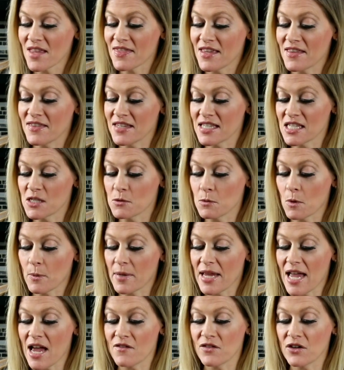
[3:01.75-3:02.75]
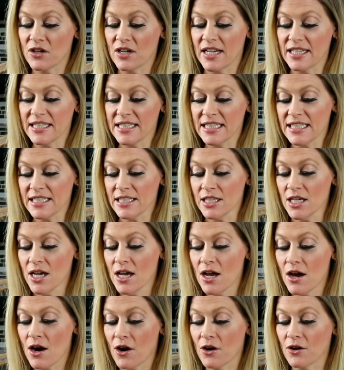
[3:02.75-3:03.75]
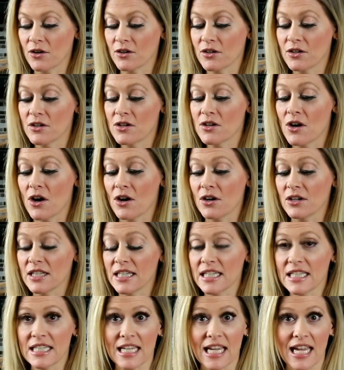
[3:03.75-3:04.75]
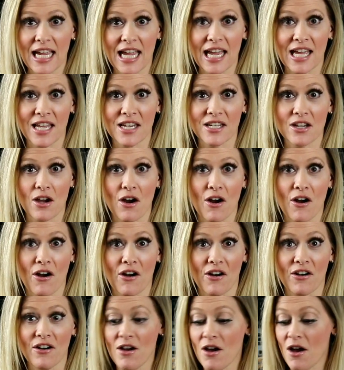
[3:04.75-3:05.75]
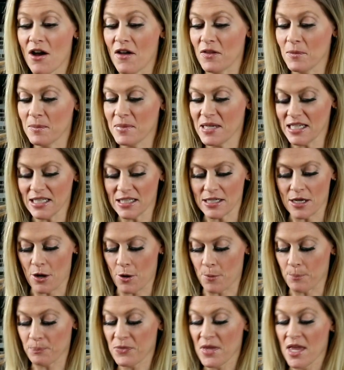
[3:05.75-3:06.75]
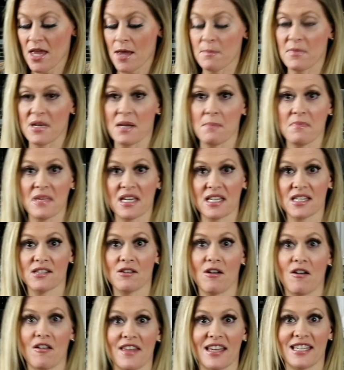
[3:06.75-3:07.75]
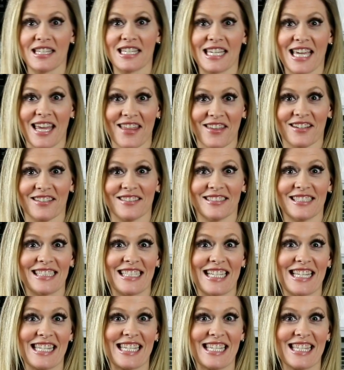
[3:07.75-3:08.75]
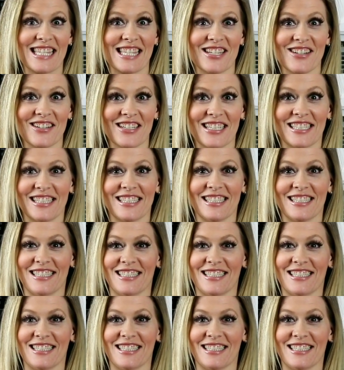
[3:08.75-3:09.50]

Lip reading: Then this is where we have our onion, our garlic, and our jalapeno. I'm going to mix all that together. Let's get started.